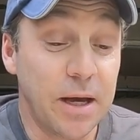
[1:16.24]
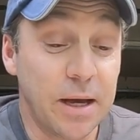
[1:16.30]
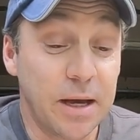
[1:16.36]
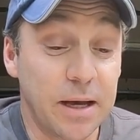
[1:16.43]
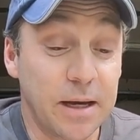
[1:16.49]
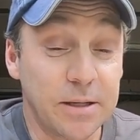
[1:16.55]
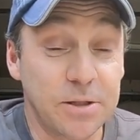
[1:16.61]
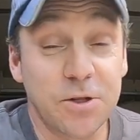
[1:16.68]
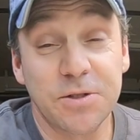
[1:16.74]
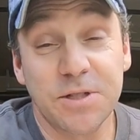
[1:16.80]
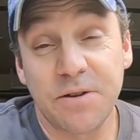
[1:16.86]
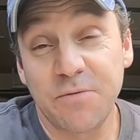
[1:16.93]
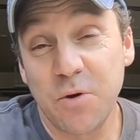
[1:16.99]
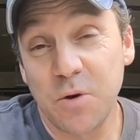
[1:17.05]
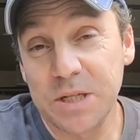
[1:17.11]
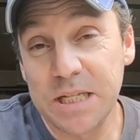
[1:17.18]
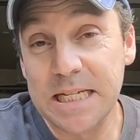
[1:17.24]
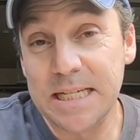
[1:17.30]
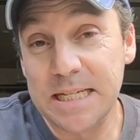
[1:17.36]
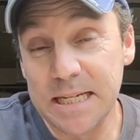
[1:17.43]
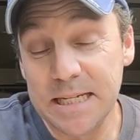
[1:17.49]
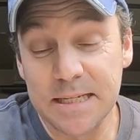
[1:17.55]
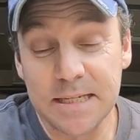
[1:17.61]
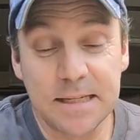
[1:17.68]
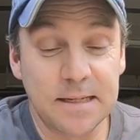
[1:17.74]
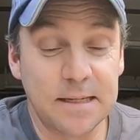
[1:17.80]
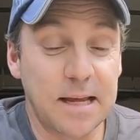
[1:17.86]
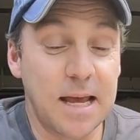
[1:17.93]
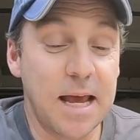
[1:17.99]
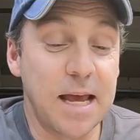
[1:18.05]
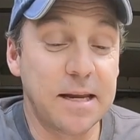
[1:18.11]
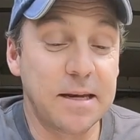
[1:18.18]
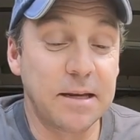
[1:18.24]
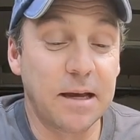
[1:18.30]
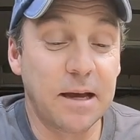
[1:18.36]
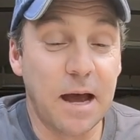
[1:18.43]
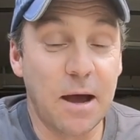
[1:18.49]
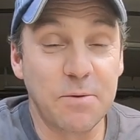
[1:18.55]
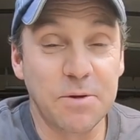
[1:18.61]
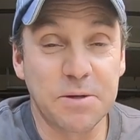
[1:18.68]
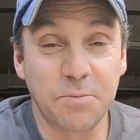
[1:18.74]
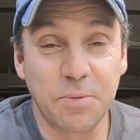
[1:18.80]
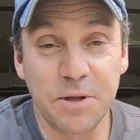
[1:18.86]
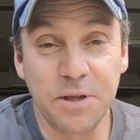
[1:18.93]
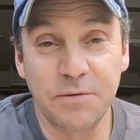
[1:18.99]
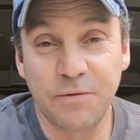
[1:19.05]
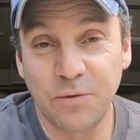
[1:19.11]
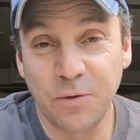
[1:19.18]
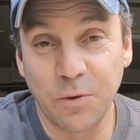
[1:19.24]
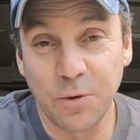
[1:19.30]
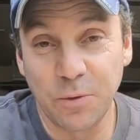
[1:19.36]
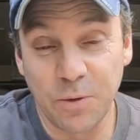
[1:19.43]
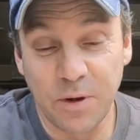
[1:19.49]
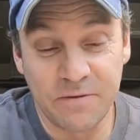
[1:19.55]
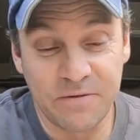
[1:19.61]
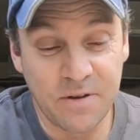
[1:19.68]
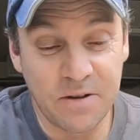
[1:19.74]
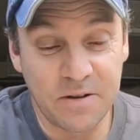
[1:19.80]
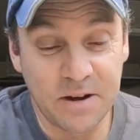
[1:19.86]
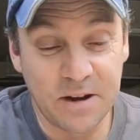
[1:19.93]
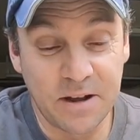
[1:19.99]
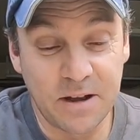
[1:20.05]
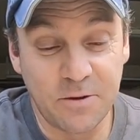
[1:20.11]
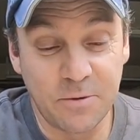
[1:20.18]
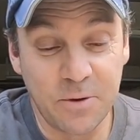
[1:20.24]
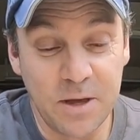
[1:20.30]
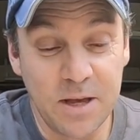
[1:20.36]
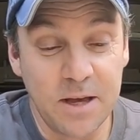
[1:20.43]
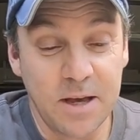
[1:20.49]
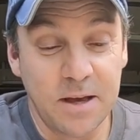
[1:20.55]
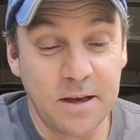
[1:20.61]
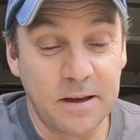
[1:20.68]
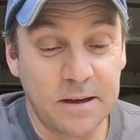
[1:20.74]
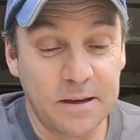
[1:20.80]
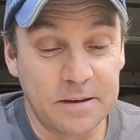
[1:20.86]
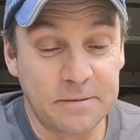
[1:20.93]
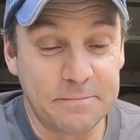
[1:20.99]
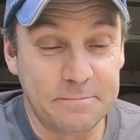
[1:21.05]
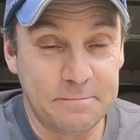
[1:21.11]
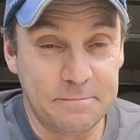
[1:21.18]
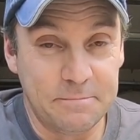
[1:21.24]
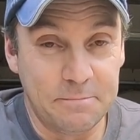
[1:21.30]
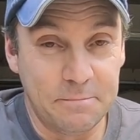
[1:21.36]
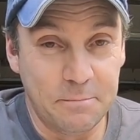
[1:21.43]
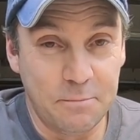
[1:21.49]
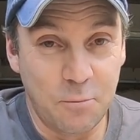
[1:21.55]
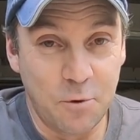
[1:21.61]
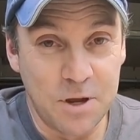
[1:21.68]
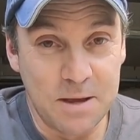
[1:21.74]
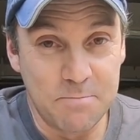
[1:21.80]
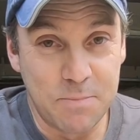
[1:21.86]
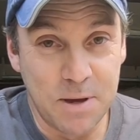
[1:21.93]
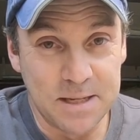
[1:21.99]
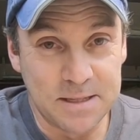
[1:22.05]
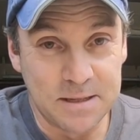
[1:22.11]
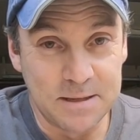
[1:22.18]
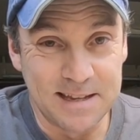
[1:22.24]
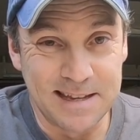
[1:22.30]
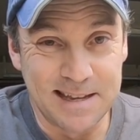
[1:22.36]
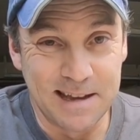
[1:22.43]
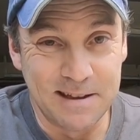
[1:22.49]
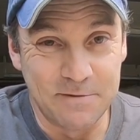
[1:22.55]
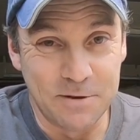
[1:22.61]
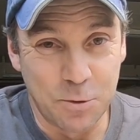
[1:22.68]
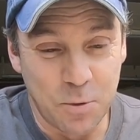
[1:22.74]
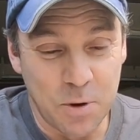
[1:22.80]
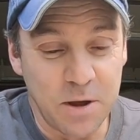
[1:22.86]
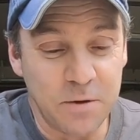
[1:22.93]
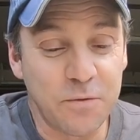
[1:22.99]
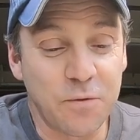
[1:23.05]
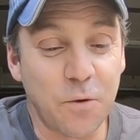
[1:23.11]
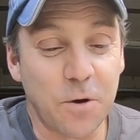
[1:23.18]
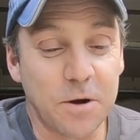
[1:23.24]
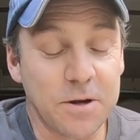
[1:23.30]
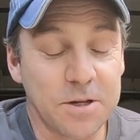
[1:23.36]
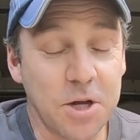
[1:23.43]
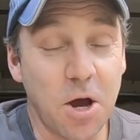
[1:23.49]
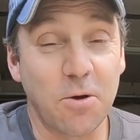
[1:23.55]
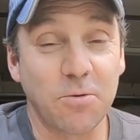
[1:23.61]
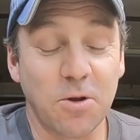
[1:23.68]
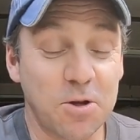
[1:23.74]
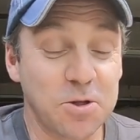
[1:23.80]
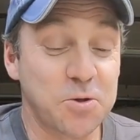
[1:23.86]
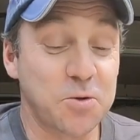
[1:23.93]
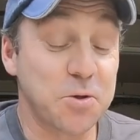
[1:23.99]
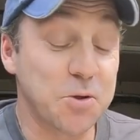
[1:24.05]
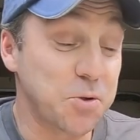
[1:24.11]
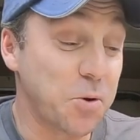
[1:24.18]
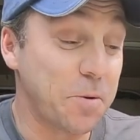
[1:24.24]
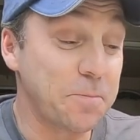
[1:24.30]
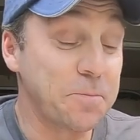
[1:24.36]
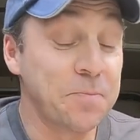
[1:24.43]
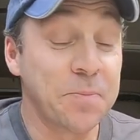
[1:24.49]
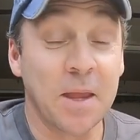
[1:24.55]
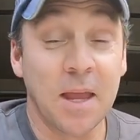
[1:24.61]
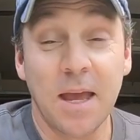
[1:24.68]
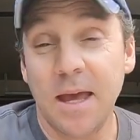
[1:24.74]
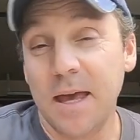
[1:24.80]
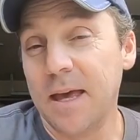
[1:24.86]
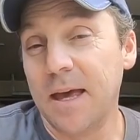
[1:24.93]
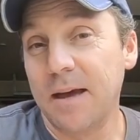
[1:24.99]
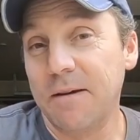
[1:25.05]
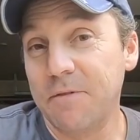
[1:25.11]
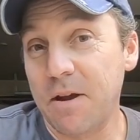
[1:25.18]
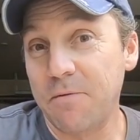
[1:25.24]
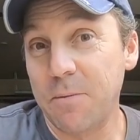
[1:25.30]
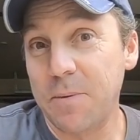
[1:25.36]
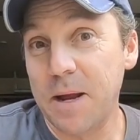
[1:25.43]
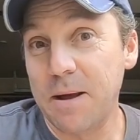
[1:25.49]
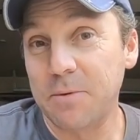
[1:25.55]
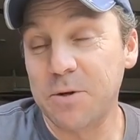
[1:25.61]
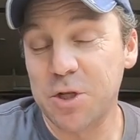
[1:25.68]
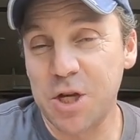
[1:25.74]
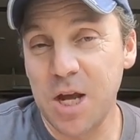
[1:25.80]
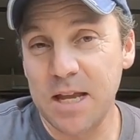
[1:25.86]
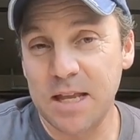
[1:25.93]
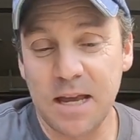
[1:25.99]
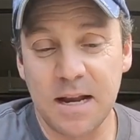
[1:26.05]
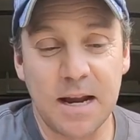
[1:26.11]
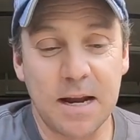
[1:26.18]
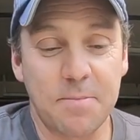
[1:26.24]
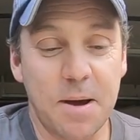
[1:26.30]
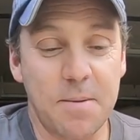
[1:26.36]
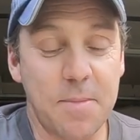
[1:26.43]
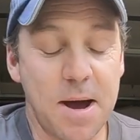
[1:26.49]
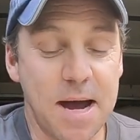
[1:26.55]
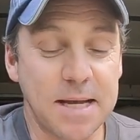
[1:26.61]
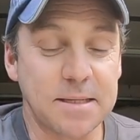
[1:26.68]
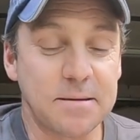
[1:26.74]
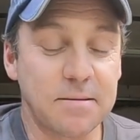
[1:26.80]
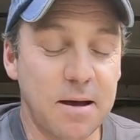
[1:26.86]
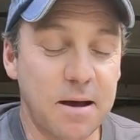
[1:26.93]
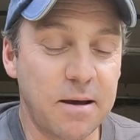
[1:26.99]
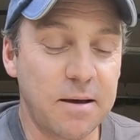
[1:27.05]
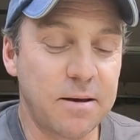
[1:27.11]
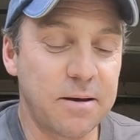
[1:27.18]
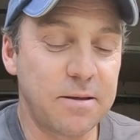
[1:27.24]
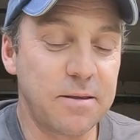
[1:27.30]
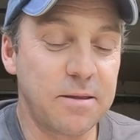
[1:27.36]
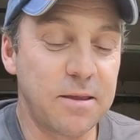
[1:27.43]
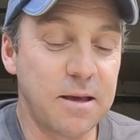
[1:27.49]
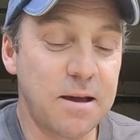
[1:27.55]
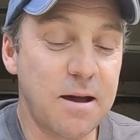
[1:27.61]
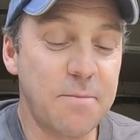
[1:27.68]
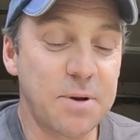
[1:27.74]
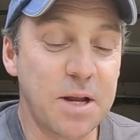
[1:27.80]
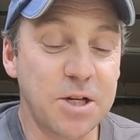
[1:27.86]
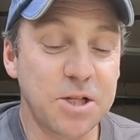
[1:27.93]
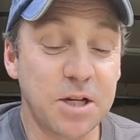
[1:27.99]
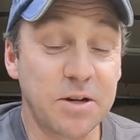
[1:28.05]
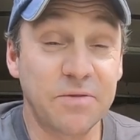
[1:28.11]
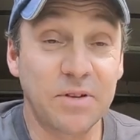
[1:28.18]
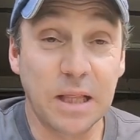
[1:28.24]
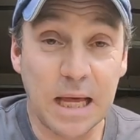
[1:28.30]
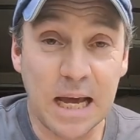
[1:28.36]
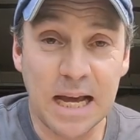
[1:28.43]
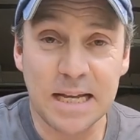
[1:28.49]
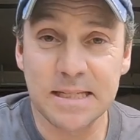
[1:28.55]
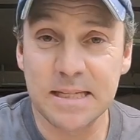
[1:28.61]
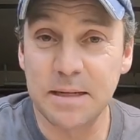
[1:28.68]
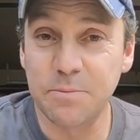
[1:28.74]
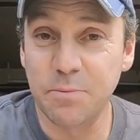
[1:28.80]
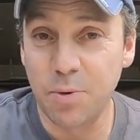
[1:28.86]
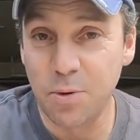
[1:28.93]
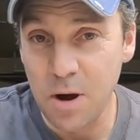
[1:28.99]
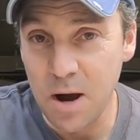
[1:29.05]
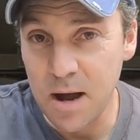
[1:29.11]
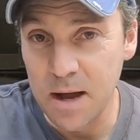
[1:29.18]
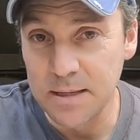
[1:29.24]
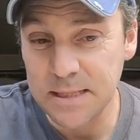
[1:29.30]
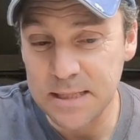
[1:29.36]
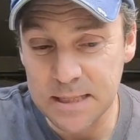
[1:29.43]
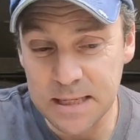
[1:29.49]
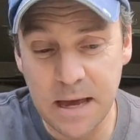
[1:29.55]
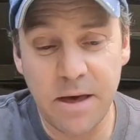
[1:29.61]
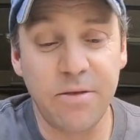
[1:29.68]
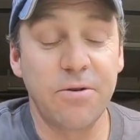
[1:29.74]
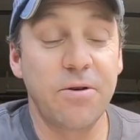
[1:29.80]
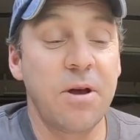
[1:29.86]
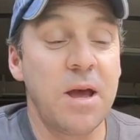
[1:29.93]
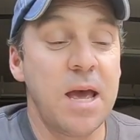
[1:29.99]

Uh, turns out, of course, he didn't. And uh, I was completely floored when I found out how uh, what he basically gave it away for. So, long story short, never been able to shake that out of my mind. Uh, the combination of glass and bronze together